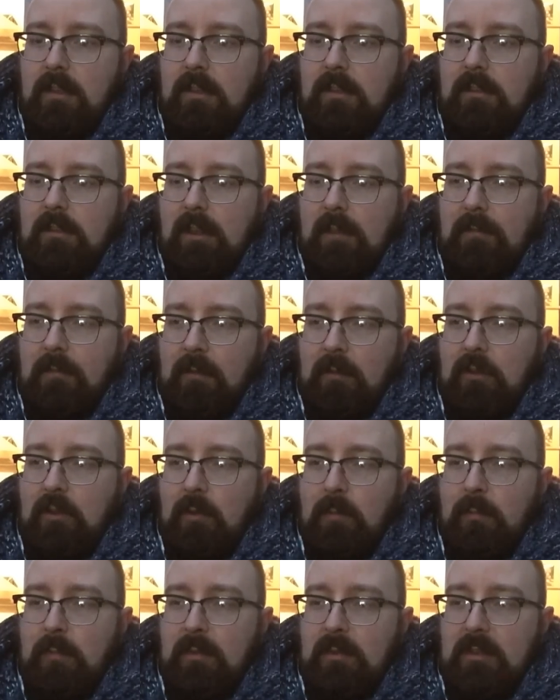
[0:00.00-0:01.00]
different
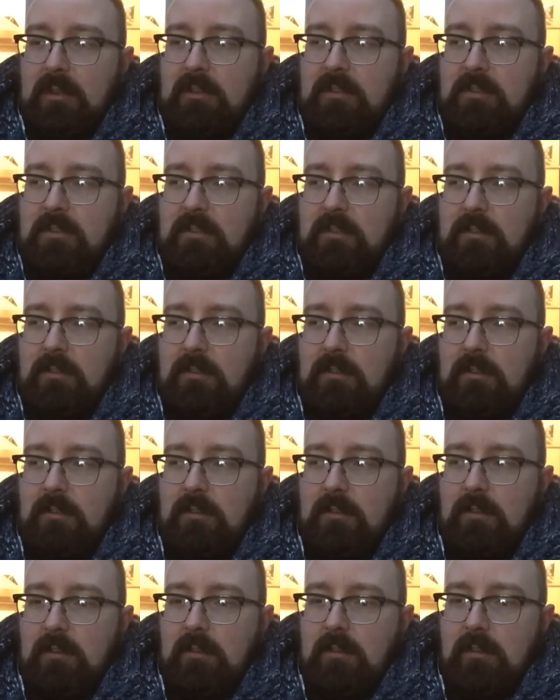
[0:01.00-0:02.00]
companies
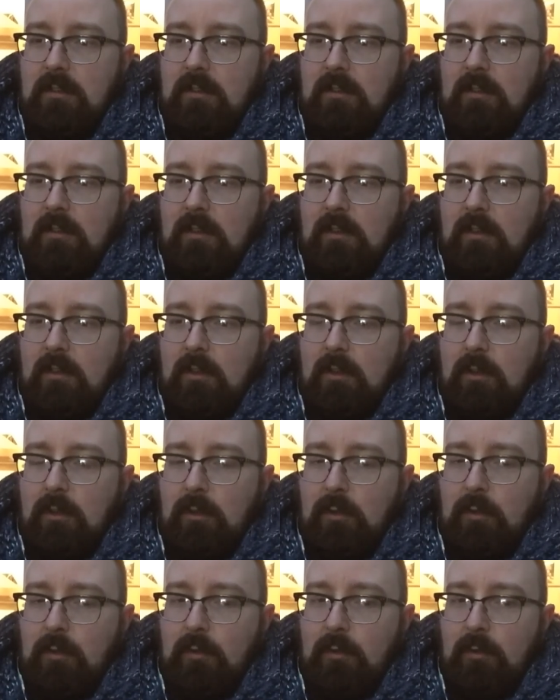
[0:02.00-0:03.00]

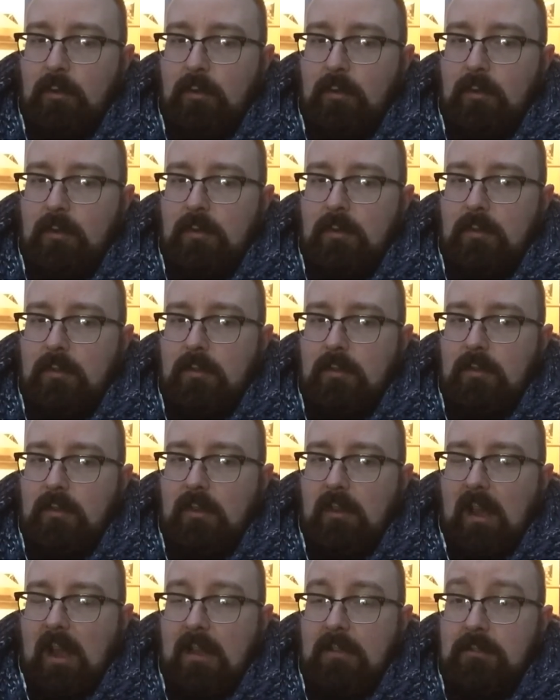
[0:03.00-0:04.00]
who
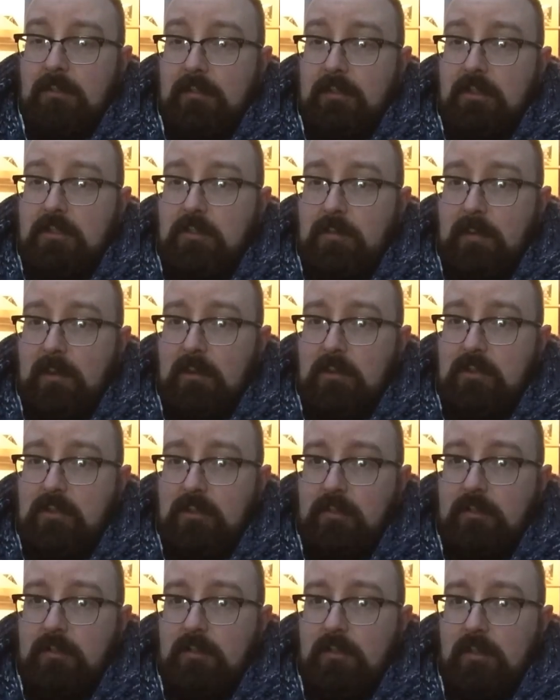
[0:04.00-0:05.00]
handle
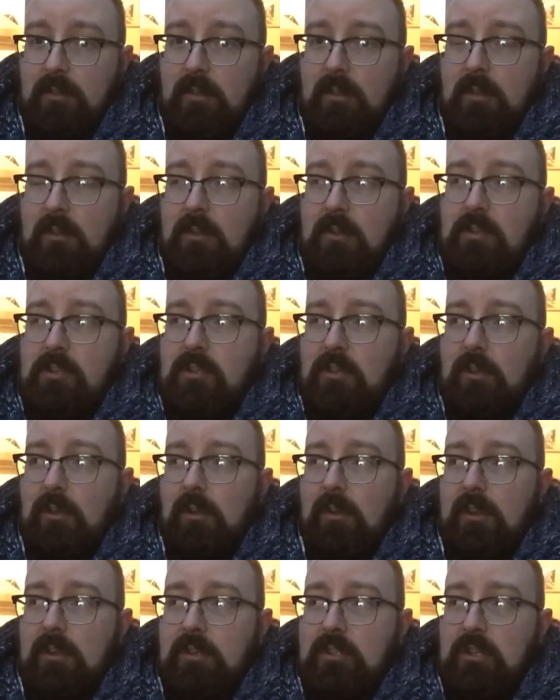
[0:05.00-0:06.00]
distribution. So
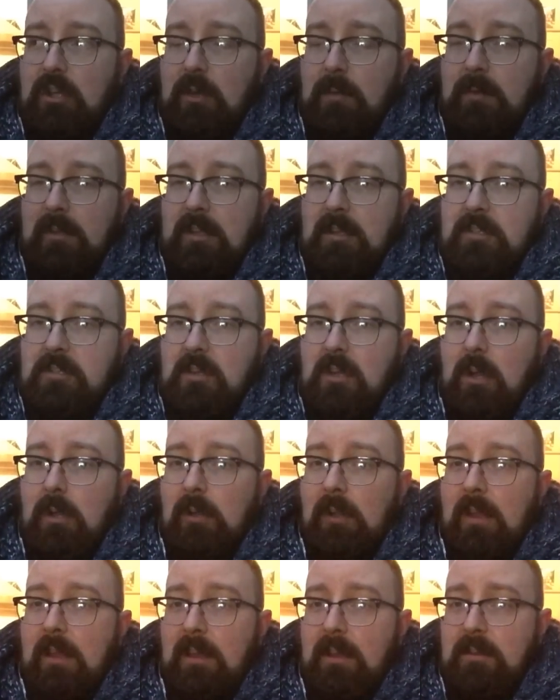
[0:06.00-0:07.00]
in Germany, it's
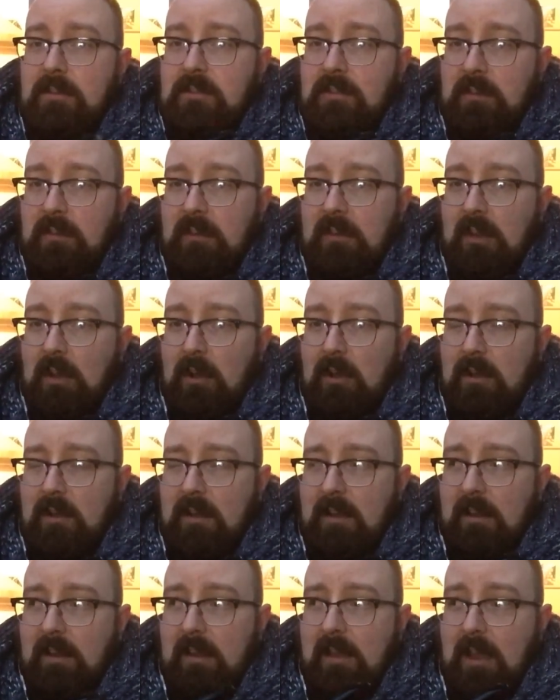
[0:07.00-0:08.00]
Kohlhase and, Cop
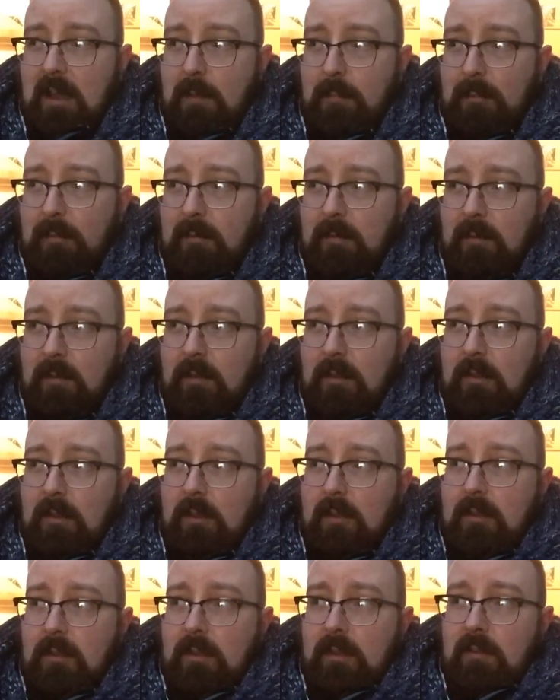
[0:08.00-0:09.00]
and Cap.
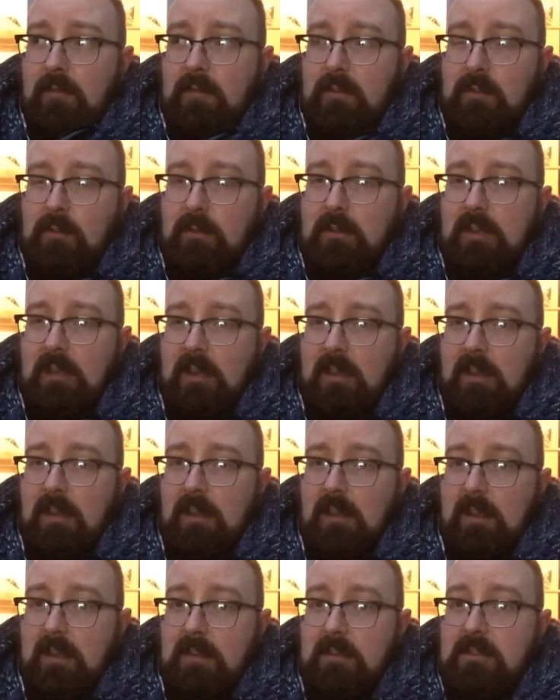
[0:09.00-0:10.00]
In the UK,
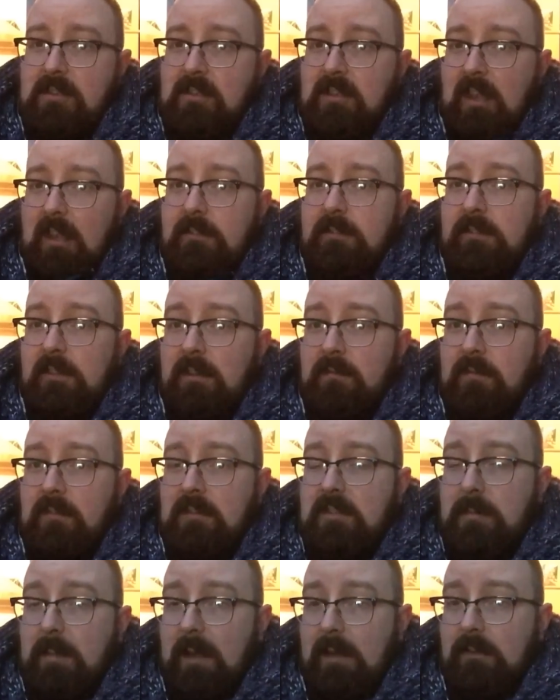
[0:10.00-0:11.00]
it's Scandinavian
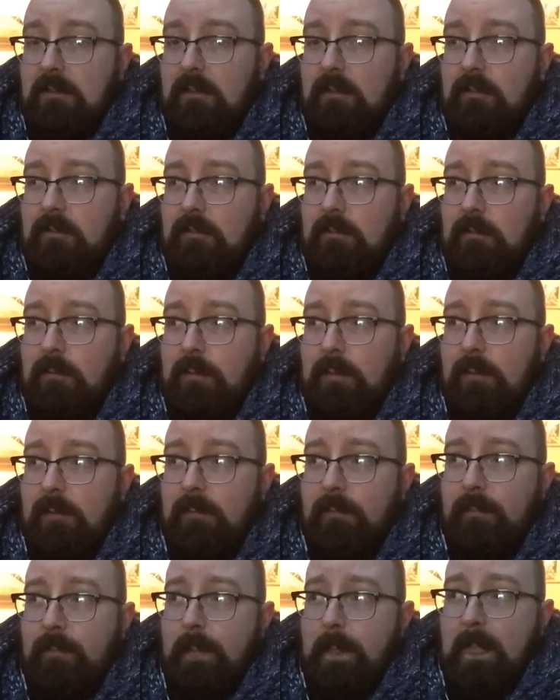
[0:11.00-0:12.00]
Tobacco Group.
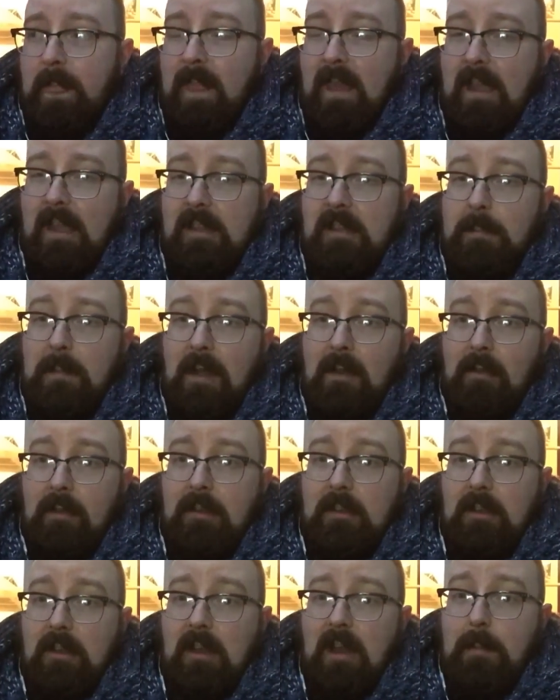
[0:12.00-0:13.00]
In
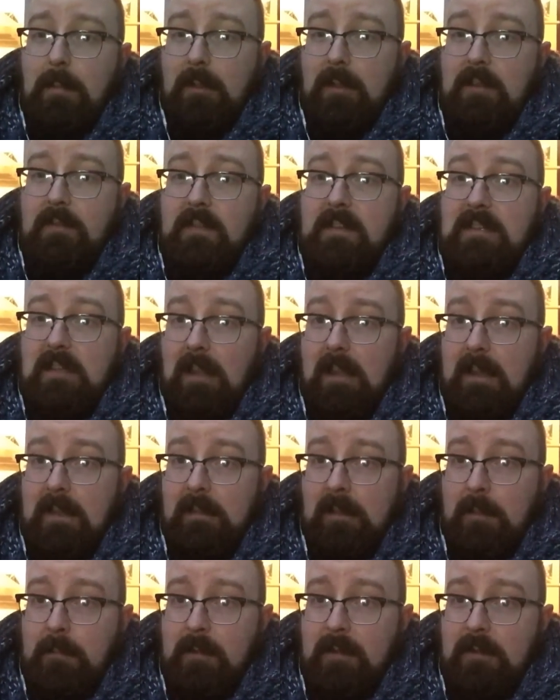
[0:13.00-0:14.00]
America, I believe it's Lane
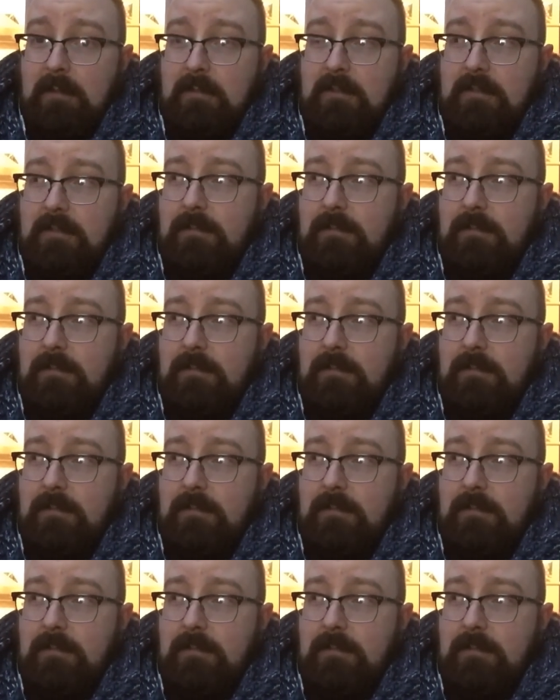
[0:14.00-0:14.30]
Limited.